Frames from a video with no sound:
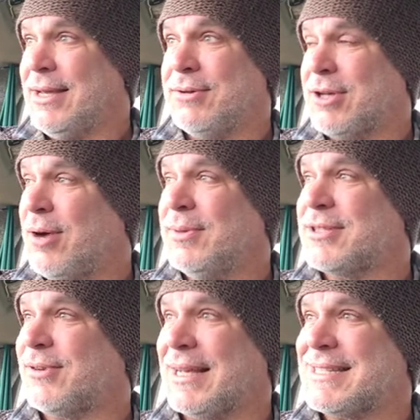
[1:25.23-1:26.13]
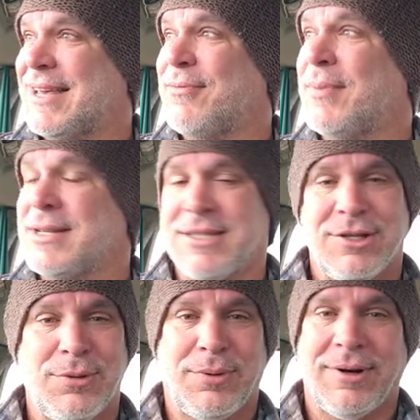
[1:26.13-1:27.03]
he was homeless for like 7 months
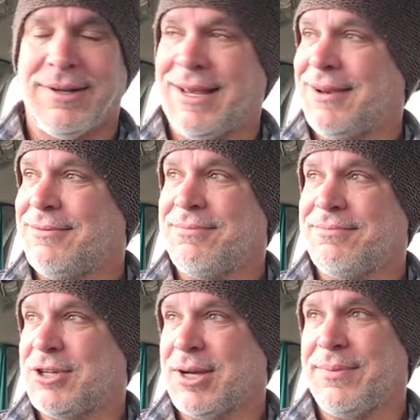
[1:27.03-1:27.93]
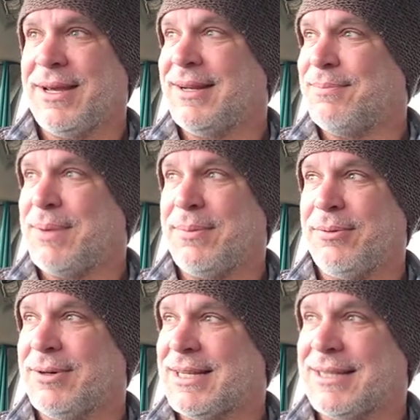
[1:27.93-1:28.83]
in Newport, and they took him in, and
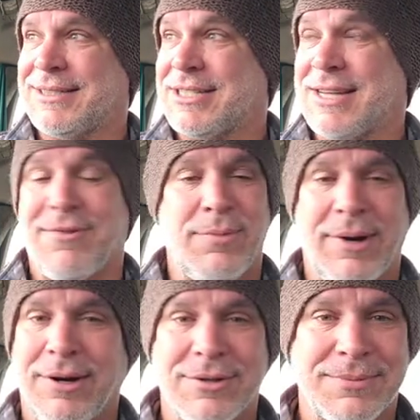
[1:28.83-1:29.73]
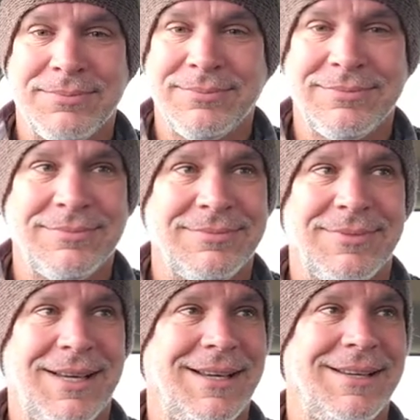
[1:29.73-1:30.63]
people were like, just everybody knows him,
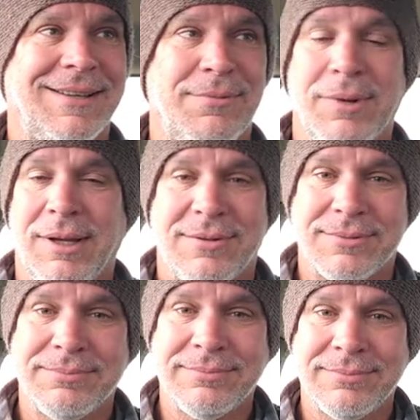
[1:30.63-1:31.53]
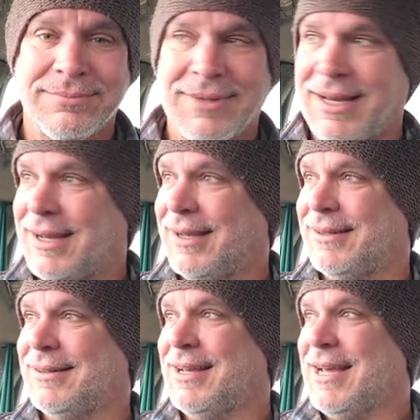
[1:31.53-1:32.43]
and everybody loves him.
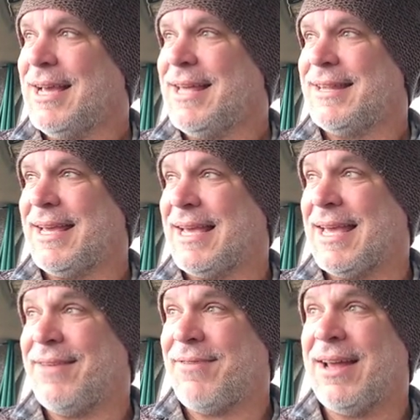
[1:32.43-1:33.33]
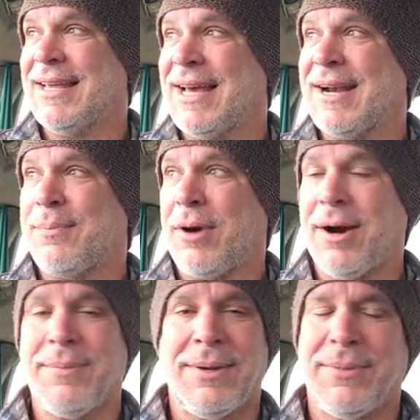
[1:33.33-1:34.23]
And he finally got an
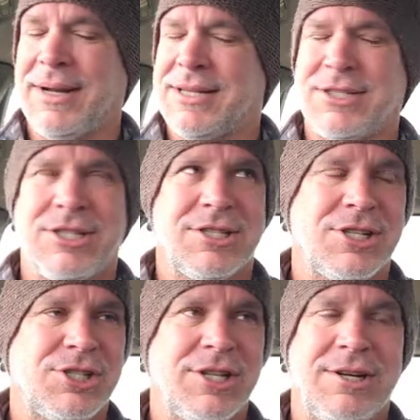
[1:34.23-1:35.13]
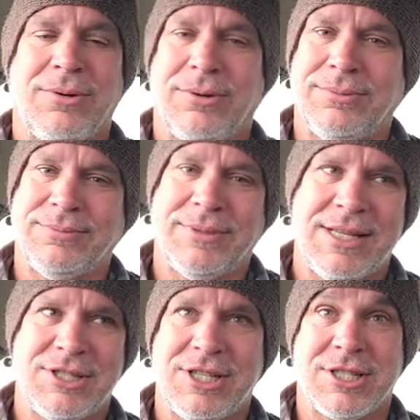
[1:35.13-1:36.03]
apartment, but it's just a shithole.
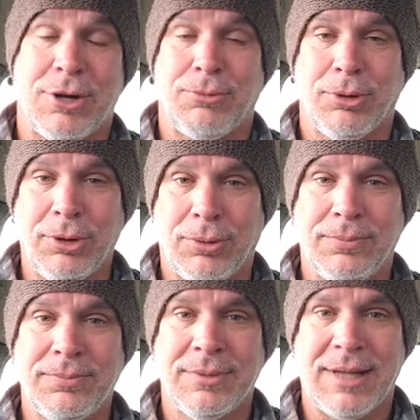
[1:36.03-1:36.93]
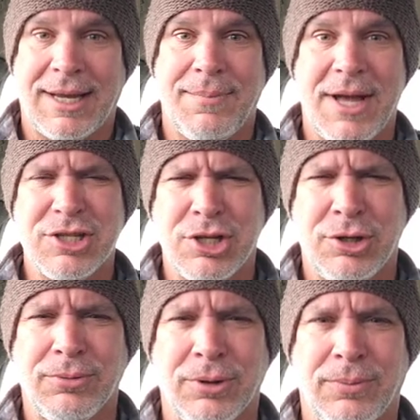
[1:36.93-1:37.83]
It's just a room. Like,
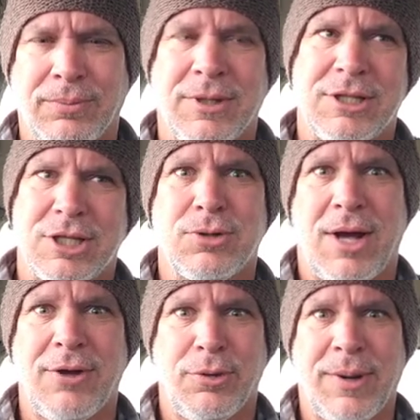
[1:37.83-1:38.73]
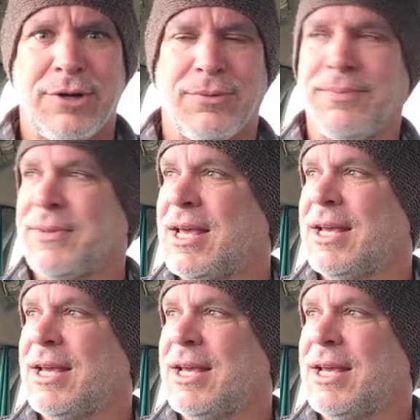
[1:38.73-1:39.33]
imagine your room, just your bedroom